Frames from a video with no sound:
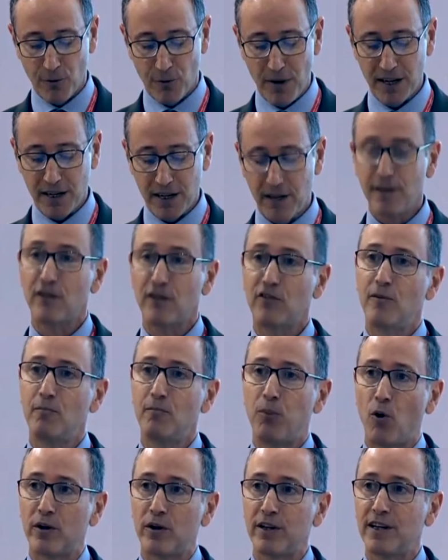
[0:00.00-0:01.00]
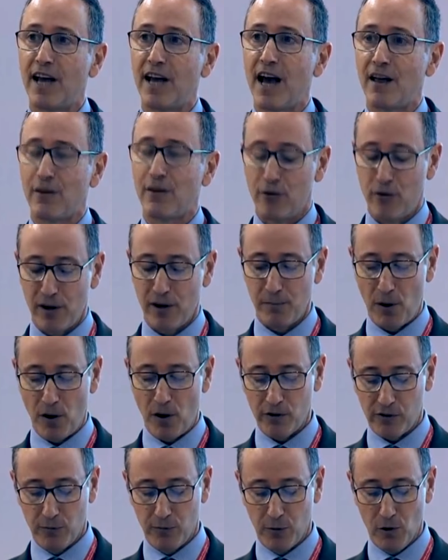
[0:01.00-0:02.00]
for making this important gathering
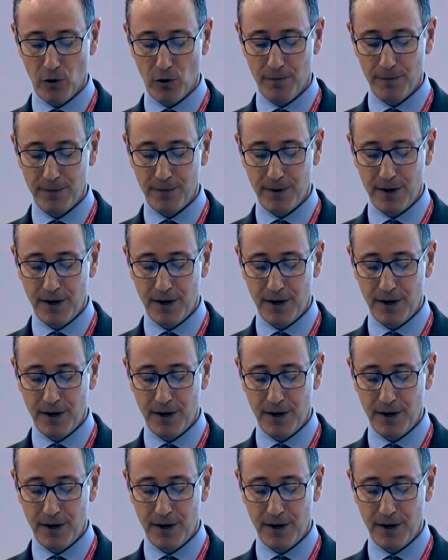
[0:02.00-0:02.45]
possible.